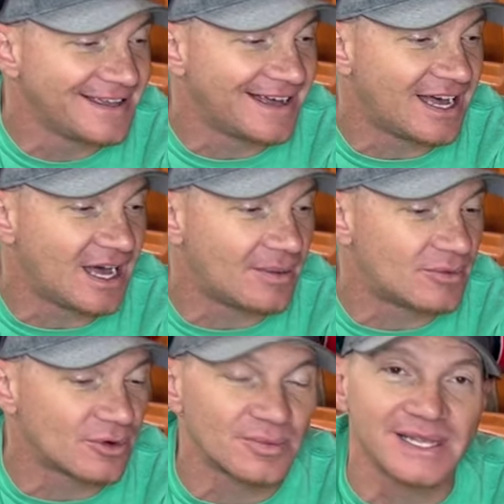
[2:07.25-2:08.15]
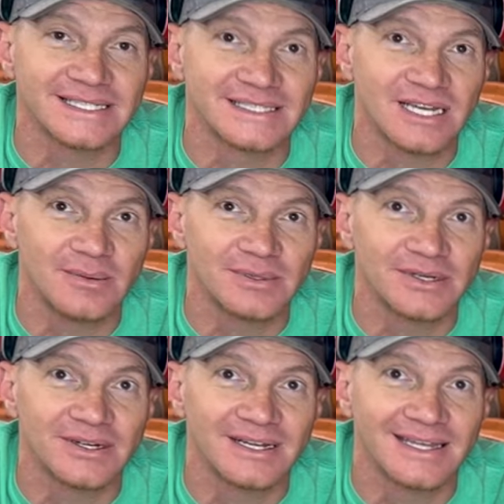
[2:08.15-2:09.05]
Um, we'll replace the
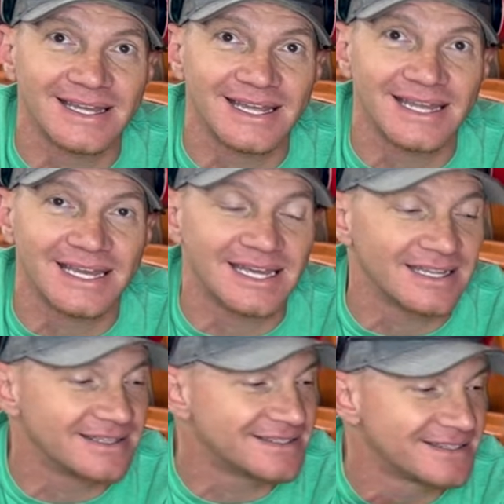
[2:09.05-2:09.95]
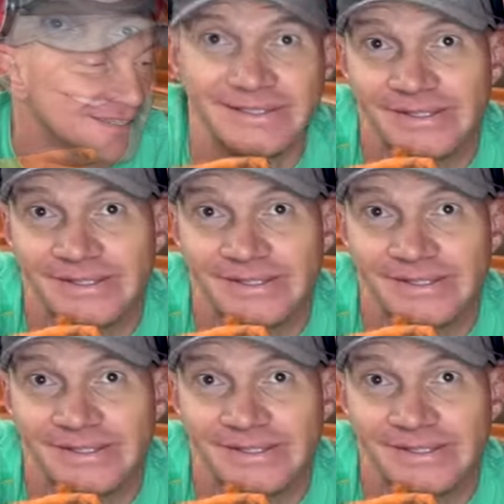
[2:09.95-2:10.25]
coupler and let's